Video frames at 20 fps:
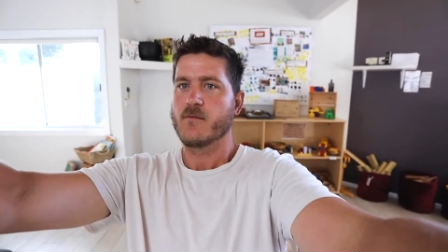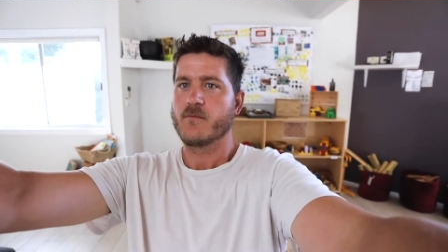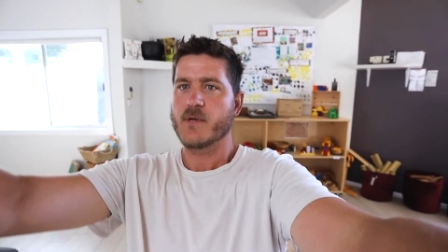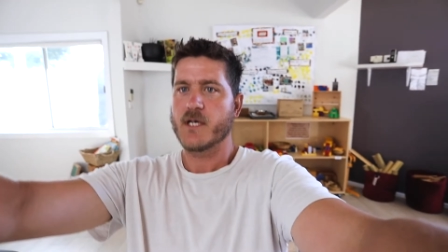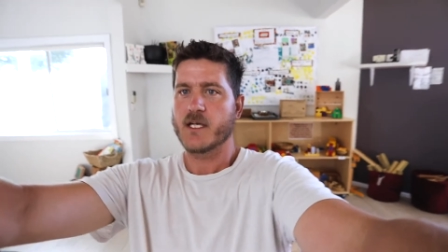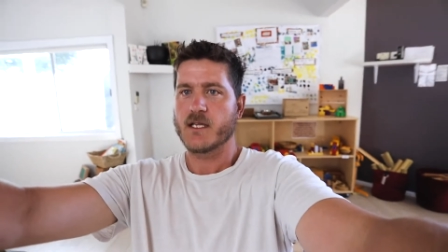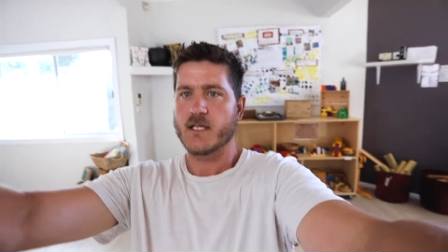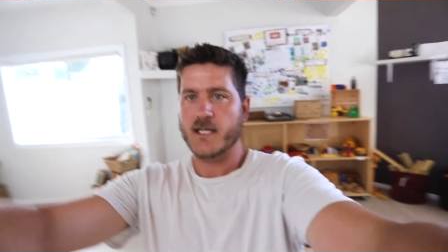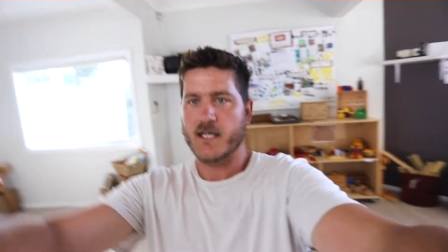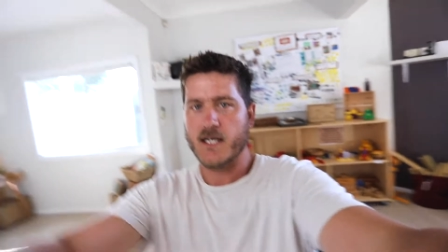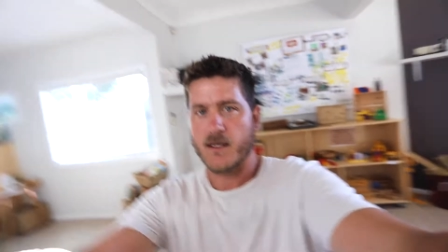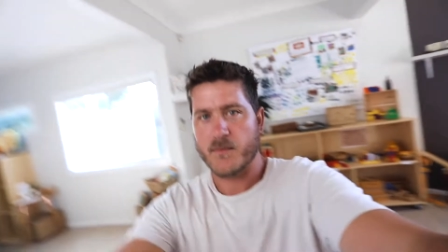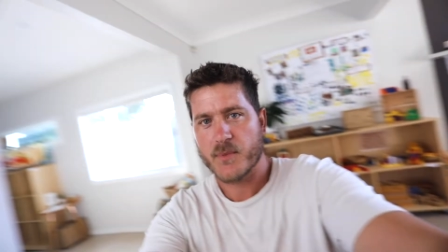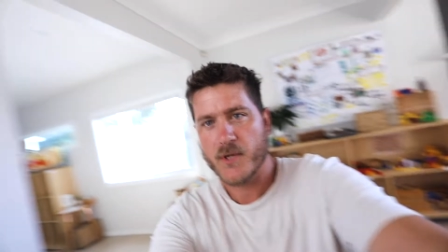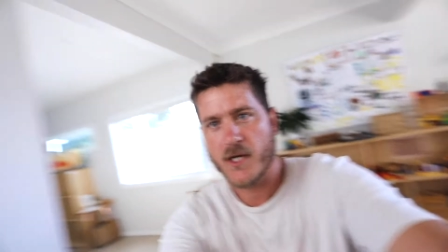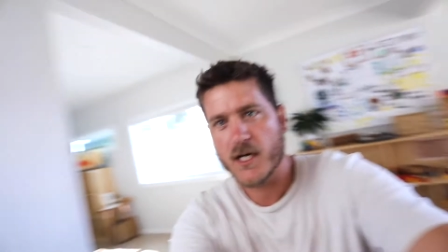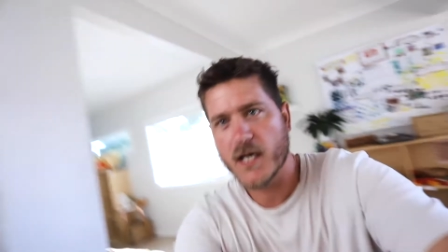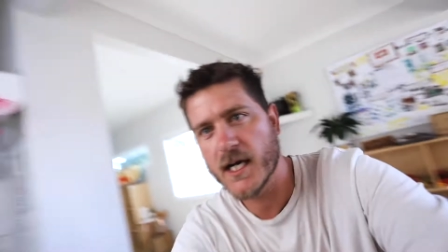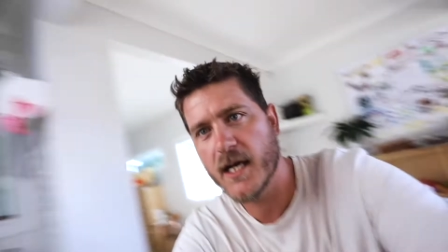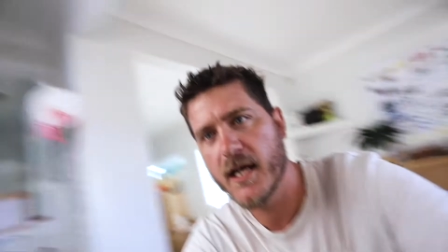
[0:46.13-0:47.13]
being lit up
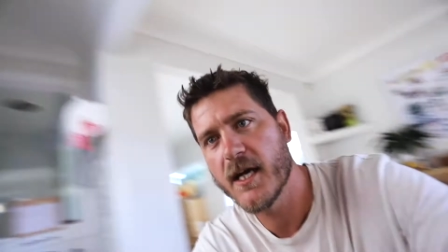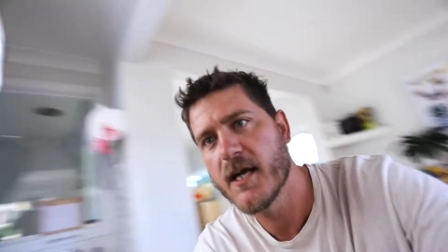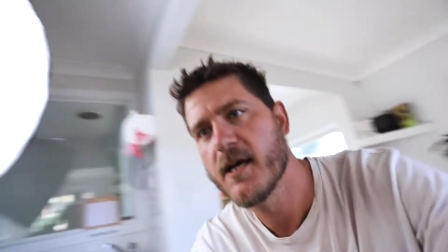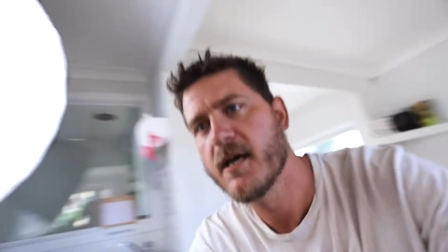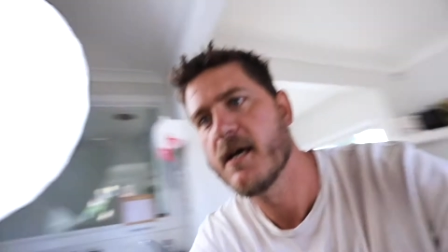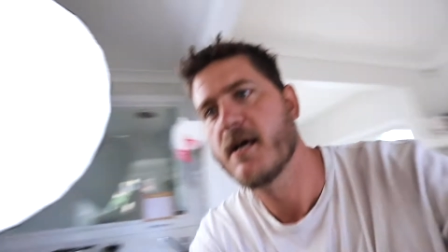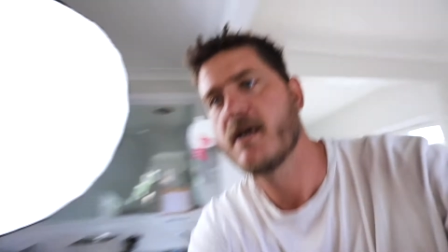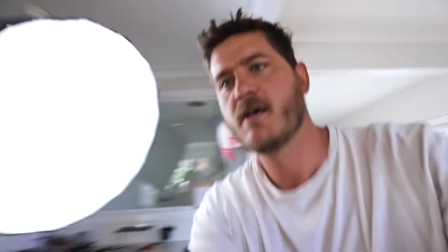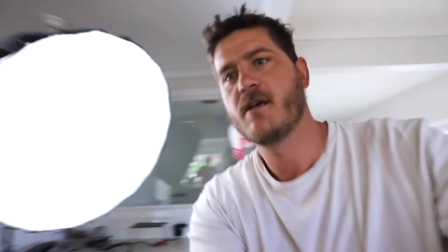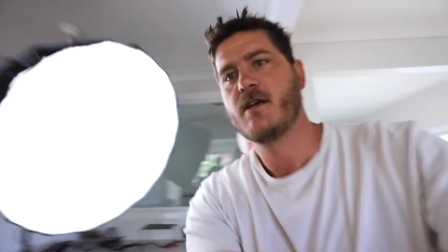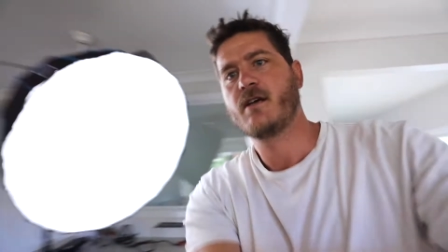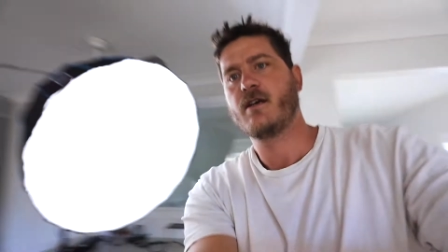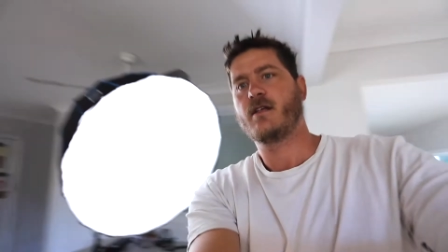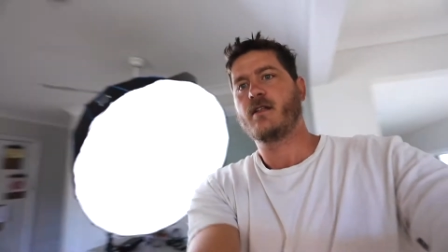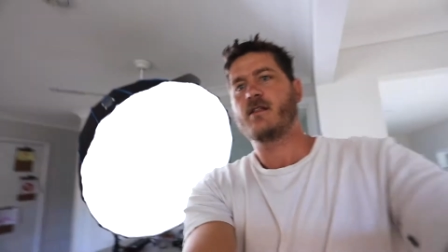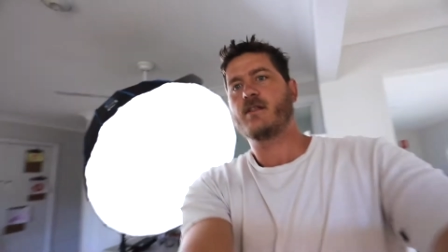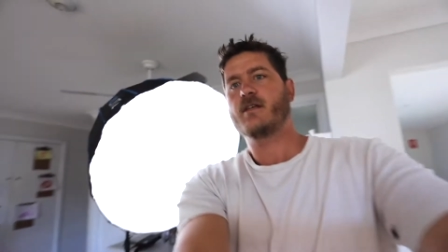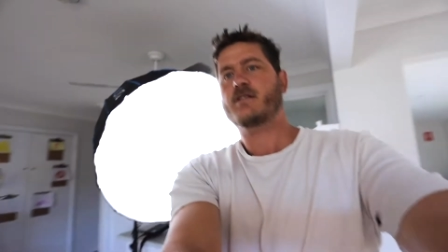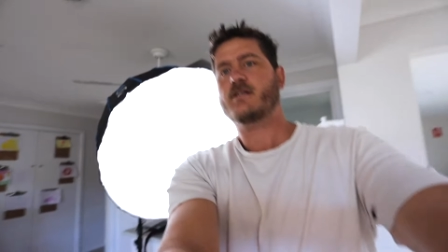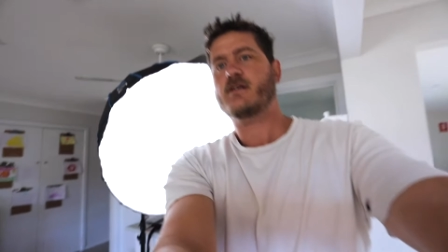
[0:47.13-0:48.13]
by
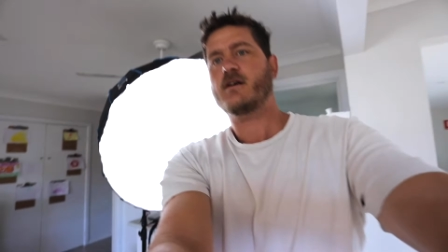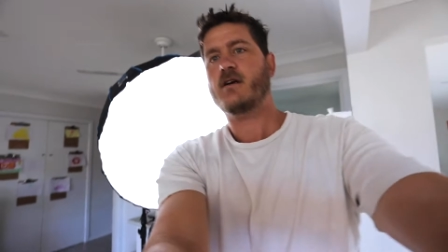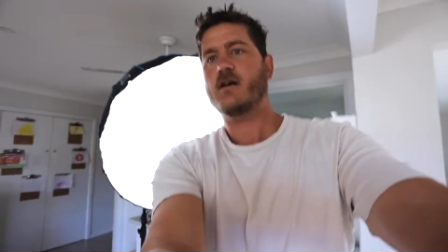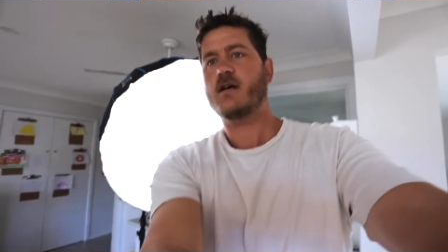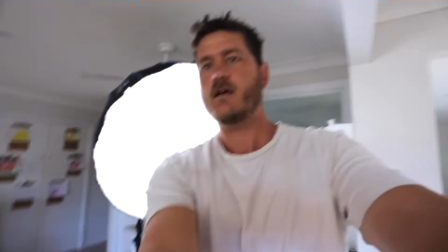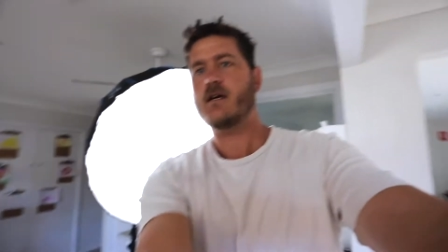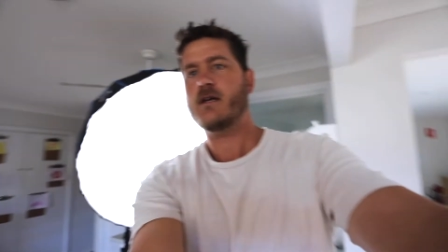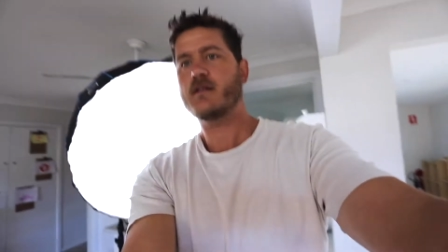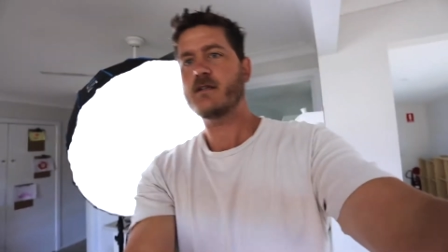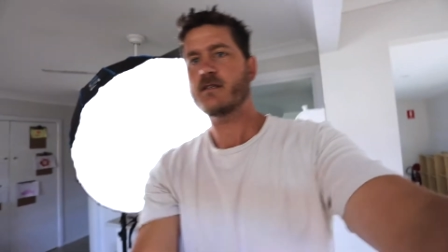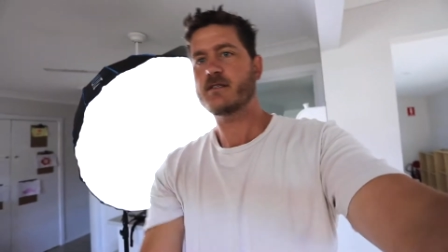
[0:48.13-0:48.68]
this guy.